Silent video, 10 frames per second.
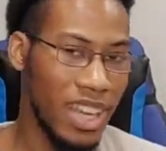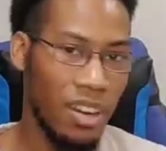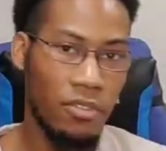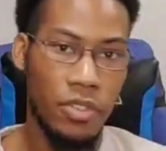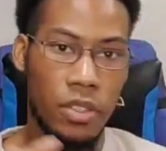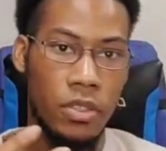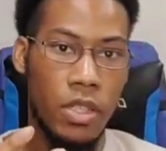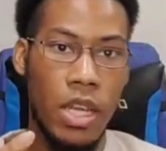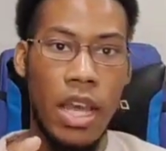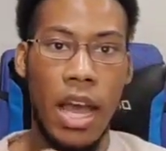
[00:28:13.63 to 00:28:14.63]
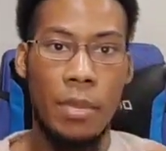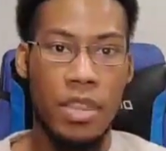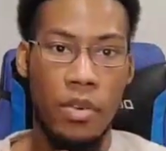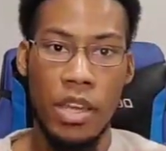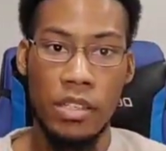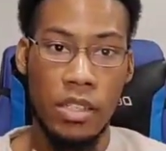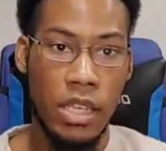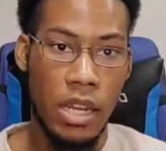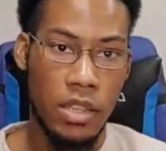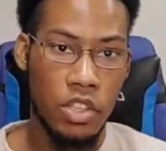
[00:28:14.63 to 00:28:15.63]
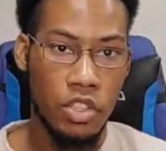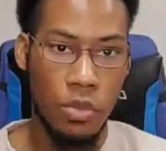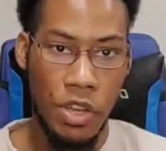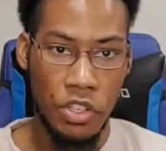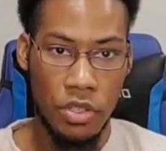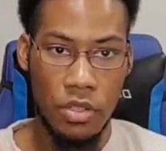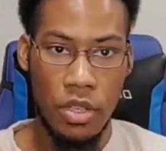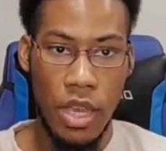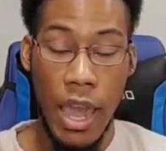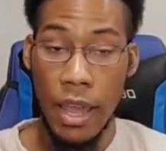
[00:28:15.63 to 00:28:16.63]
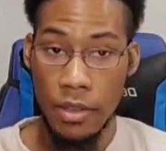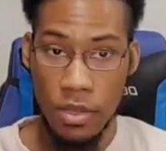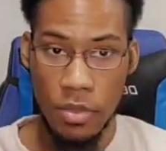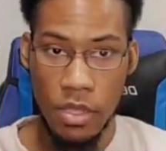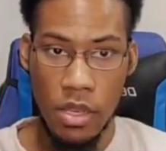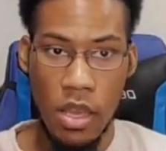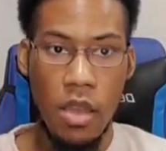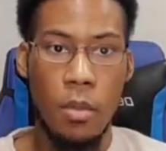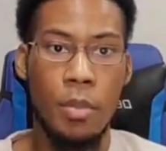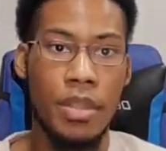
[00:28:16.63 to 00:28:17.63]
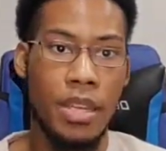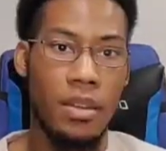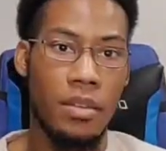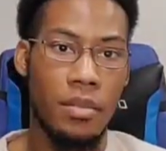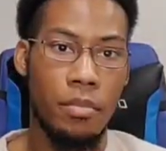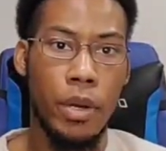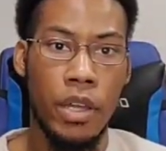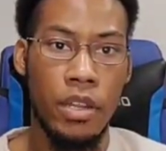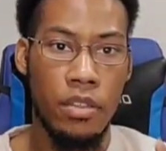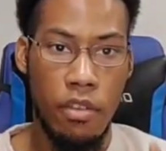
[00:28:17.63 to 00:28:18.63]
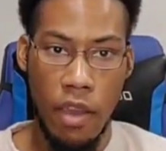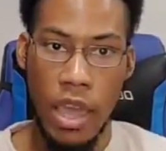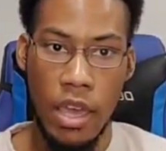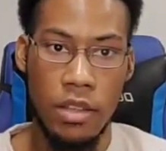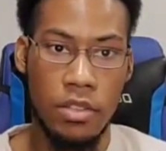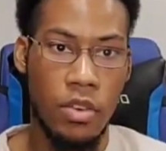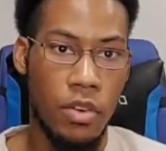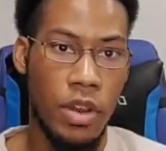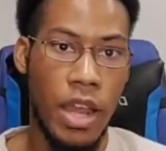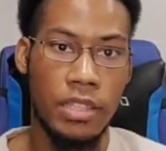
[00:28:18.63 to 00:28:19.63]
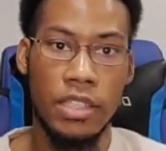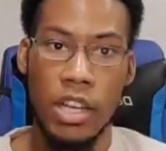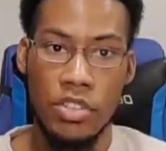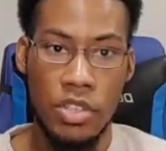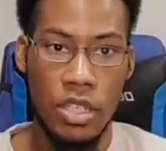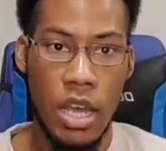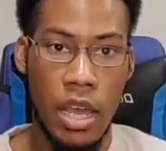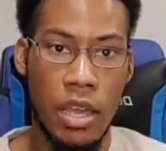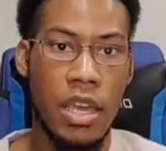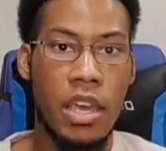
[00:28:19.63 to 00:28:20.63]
They were instigating the situation handsomely, but they didn't put their hands or actually touch this guy.